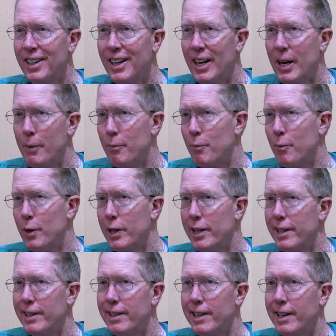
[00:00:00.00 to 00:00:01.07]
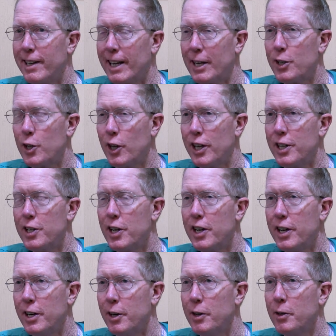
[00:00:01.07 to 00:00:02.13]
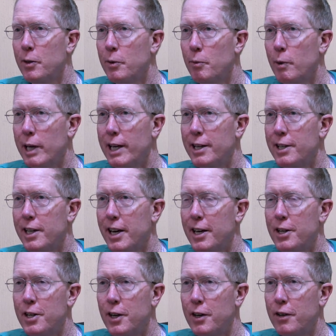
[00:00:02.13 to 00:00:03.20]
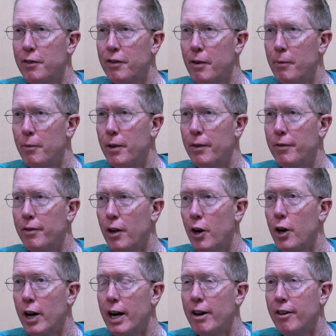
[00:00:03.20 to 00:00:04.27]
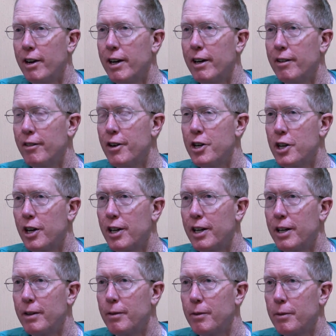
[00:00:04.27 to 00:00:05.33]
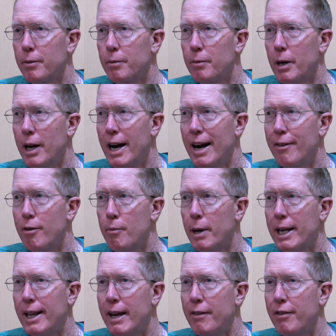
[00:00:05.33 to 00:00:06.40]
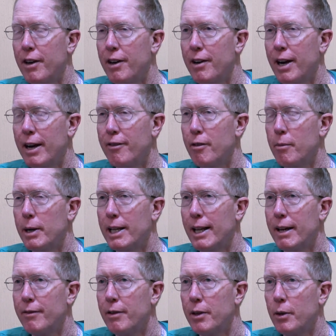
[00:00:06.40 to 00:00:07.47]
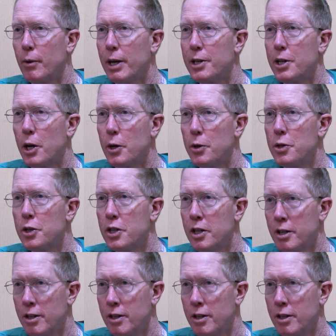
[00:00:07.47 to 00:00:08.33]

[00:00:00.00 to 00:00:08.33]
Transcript: I'm an electrical engineer by education from the Florida area originally, and about half of my life there and half of my life on the West Coast.